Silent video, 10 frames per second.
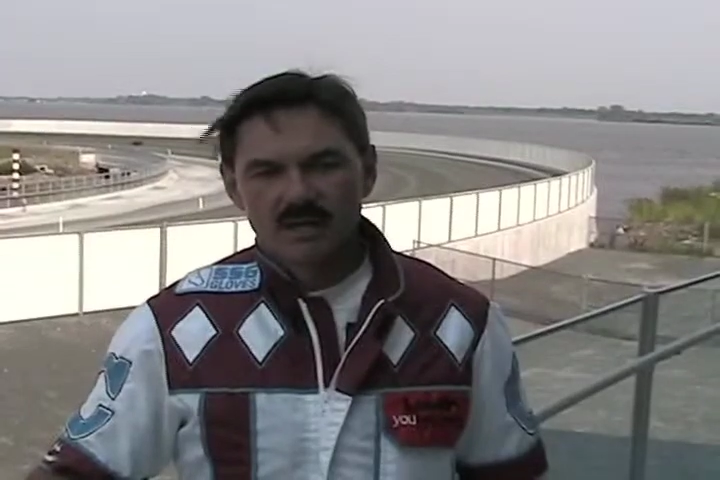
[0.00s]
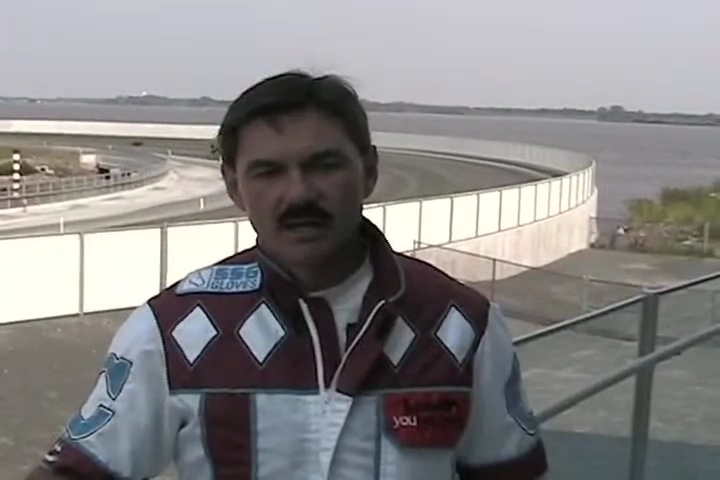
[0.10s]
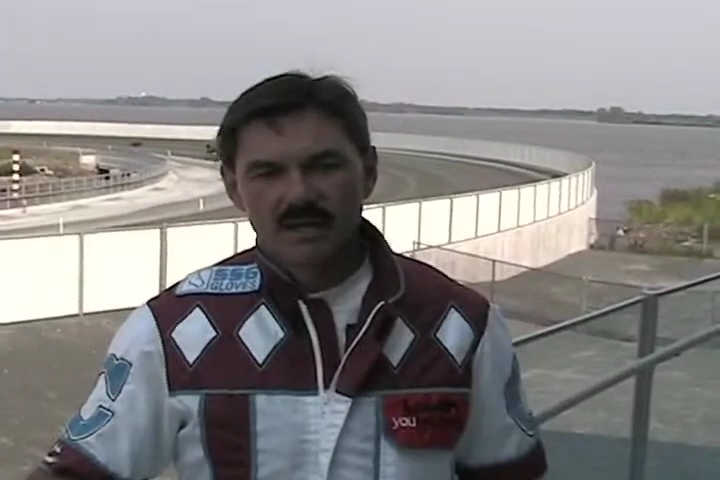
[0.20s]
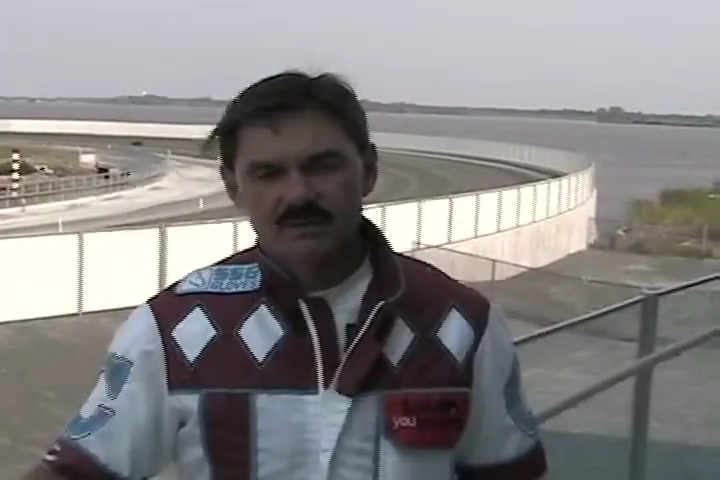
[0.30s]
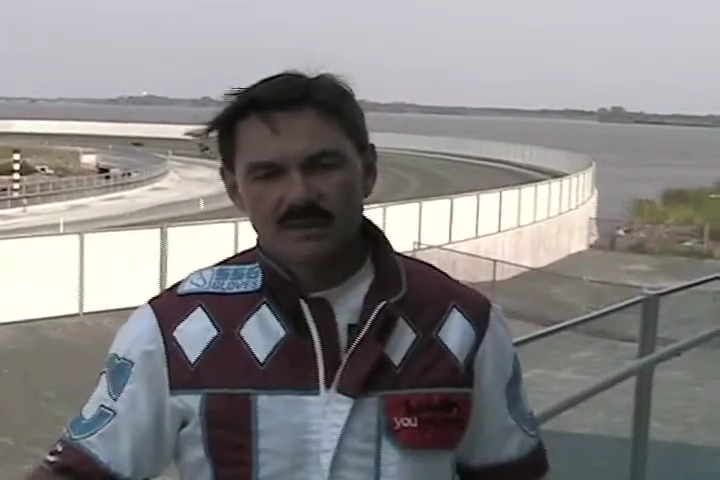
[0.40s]

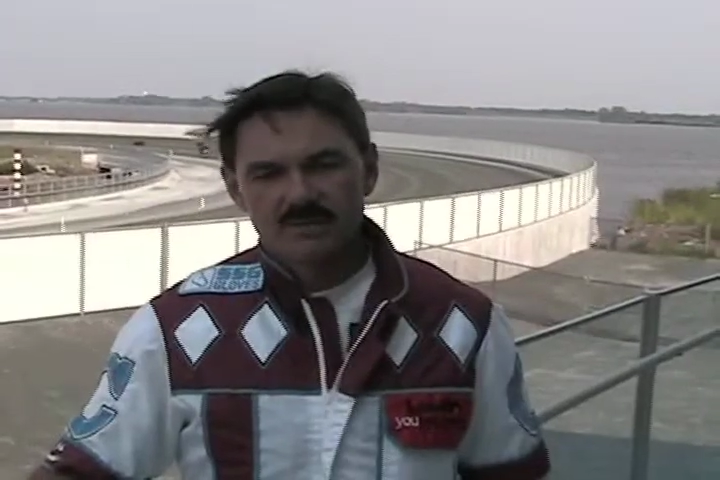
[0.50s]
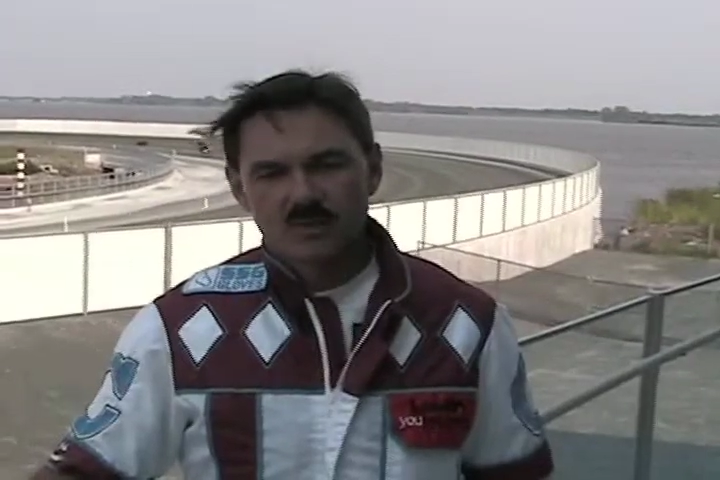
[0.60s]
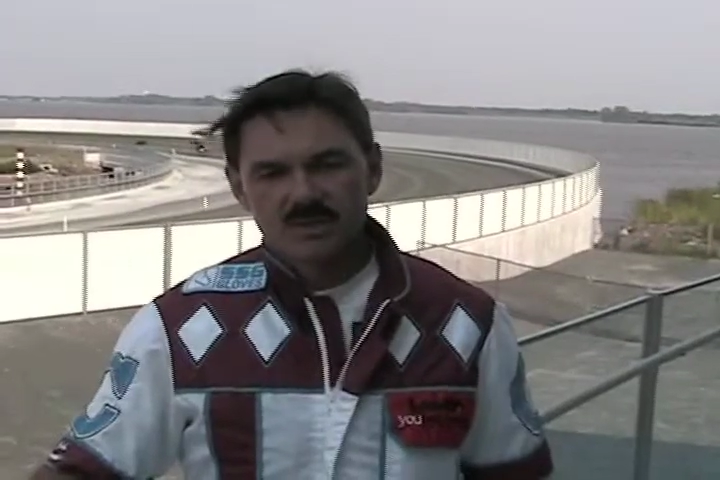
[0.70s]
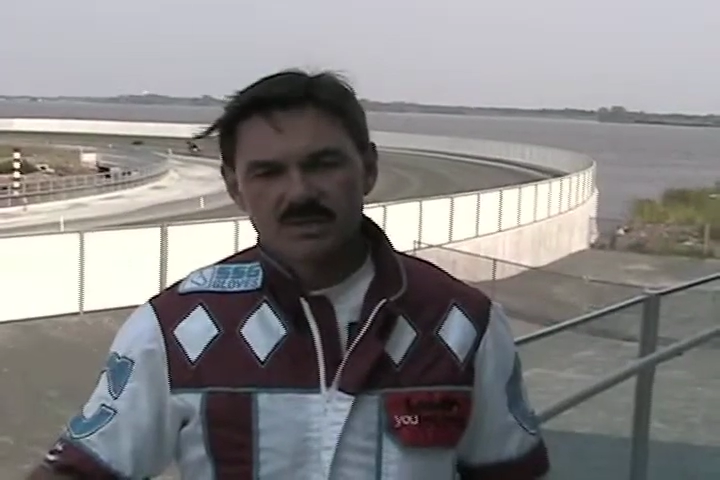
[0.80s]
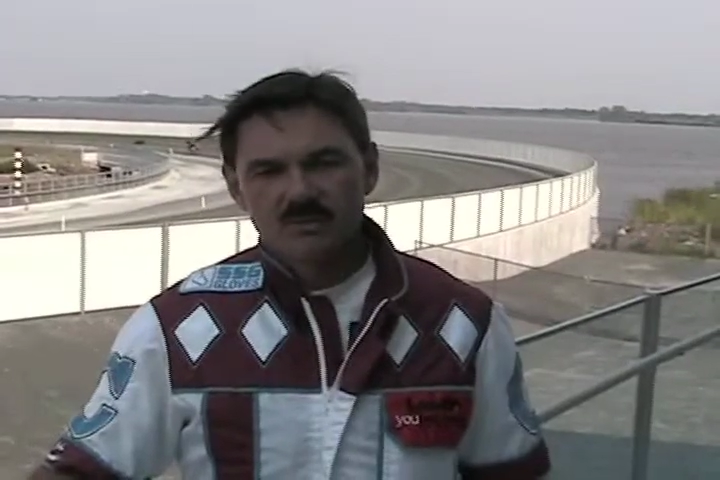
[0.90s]
and
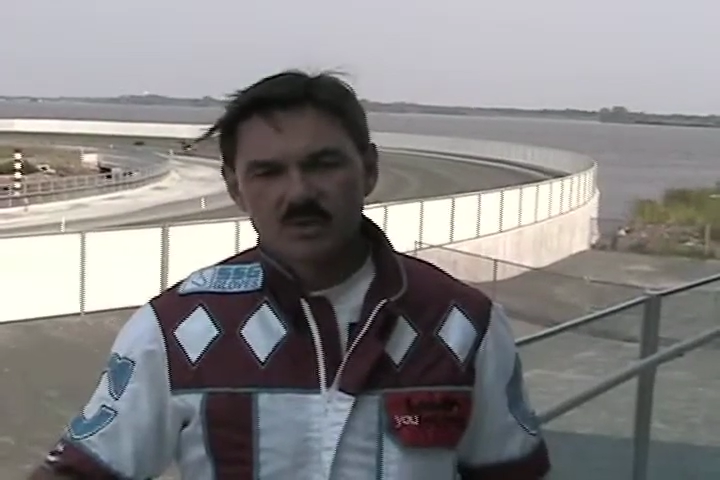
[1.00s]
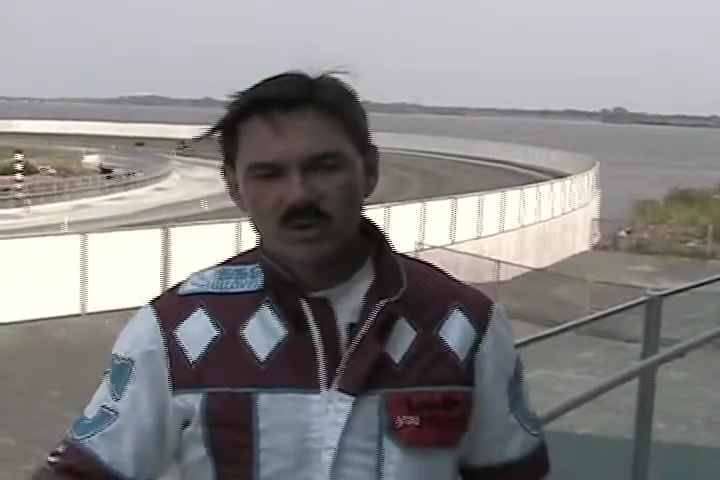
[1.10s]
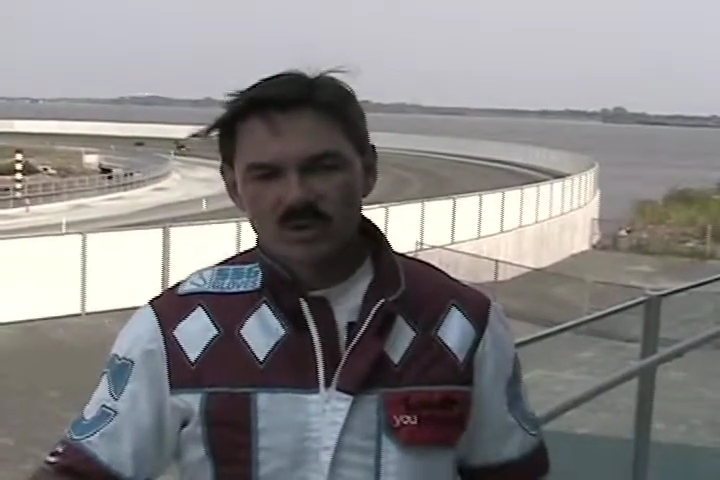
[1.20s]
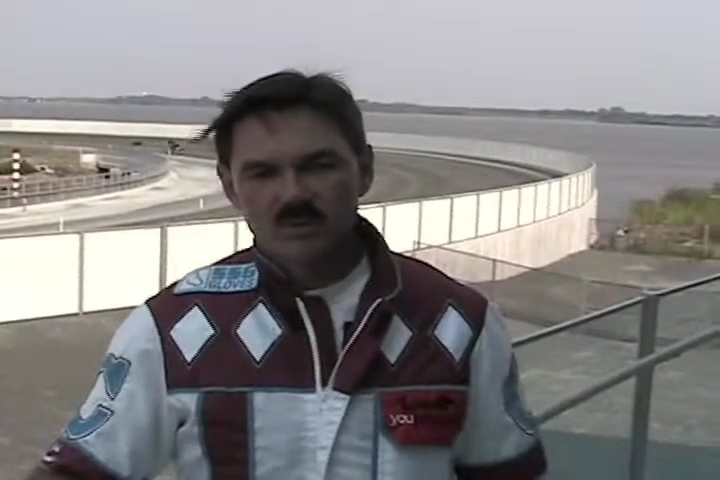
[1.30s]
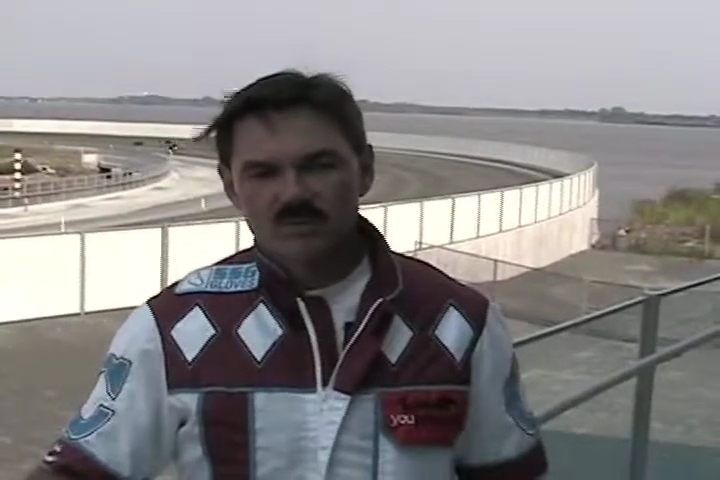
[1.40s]
unfortunately we're
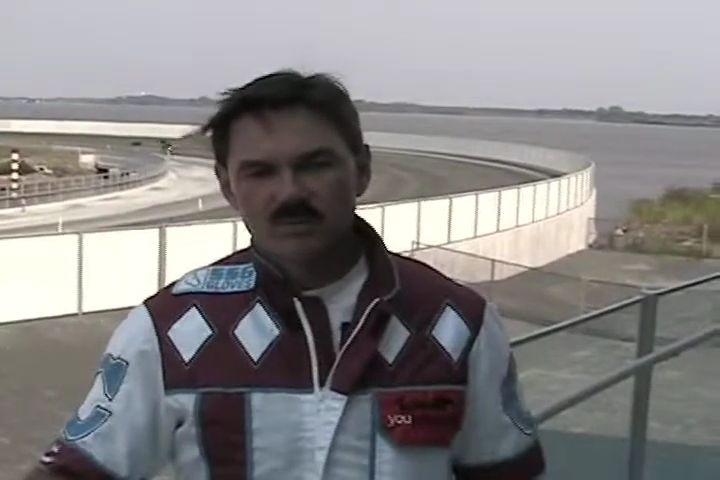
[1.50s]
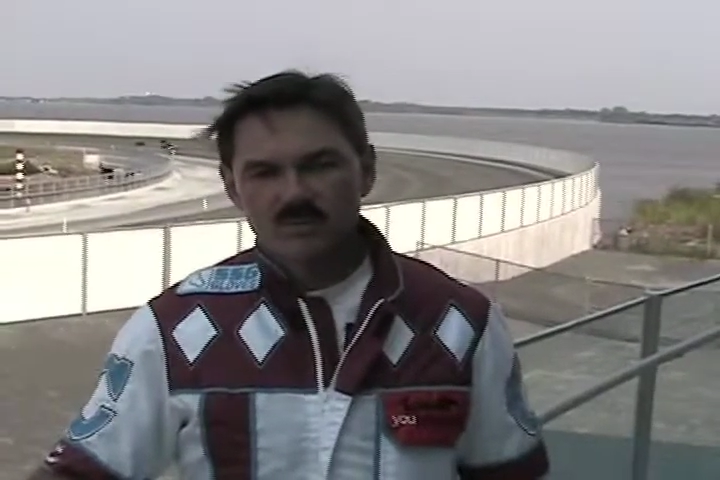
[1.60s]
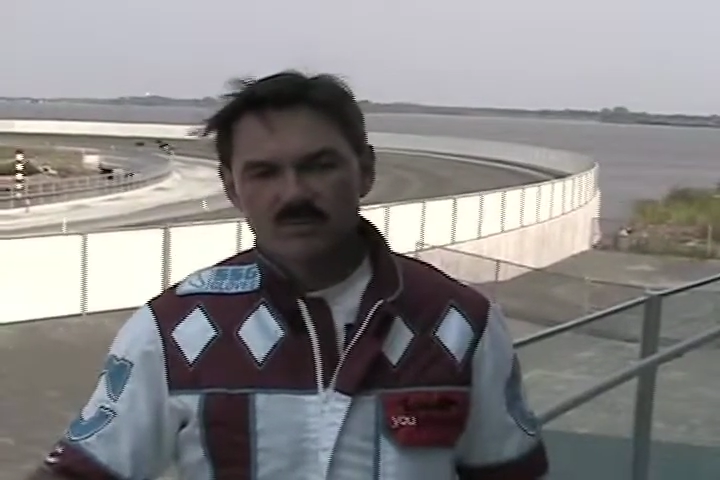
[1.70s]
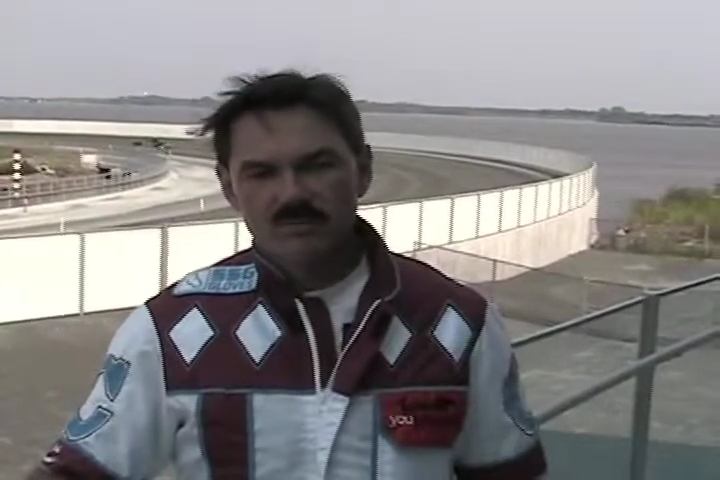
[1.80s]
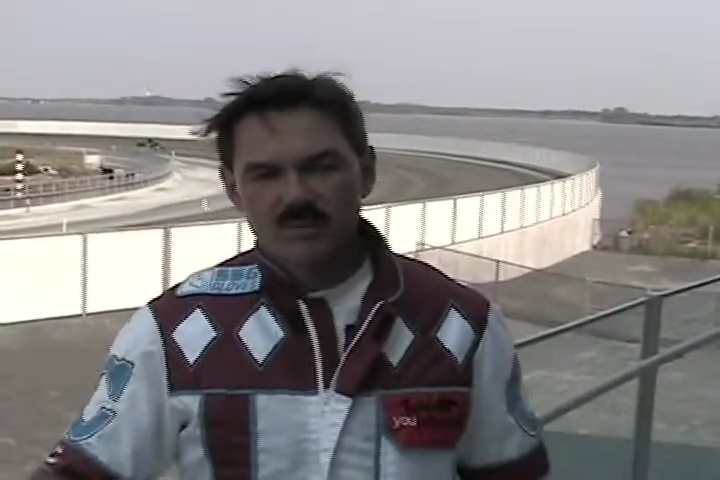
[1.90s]
going to lose some
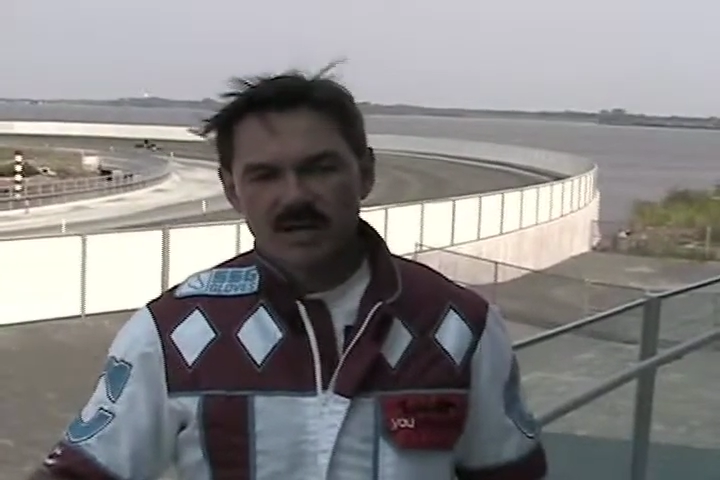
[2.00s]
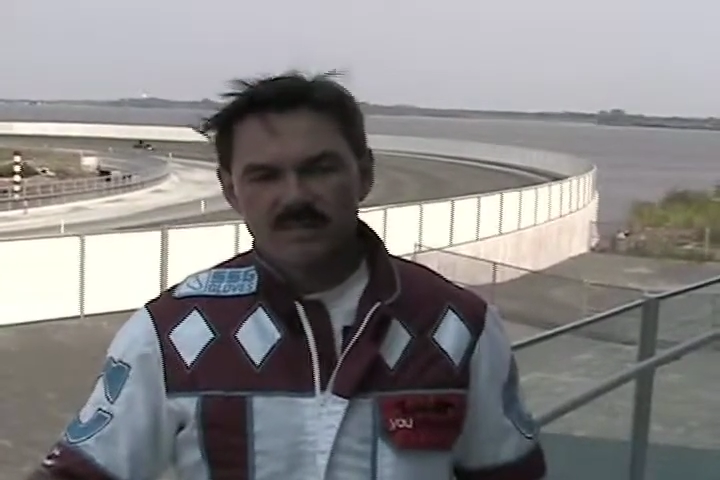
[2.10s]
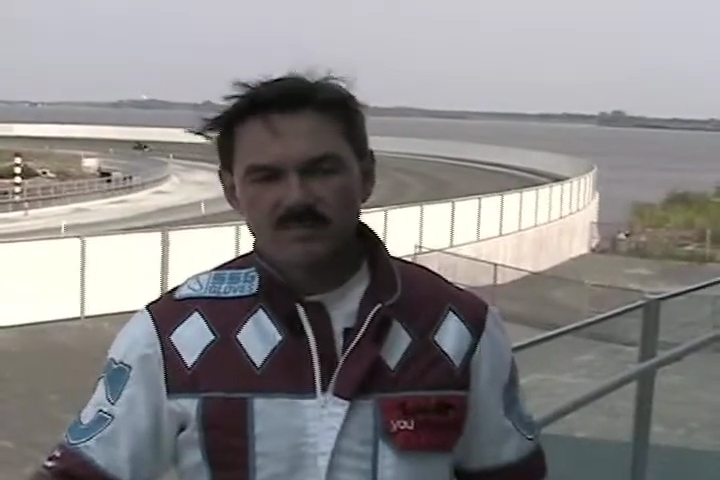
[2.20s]
tracks,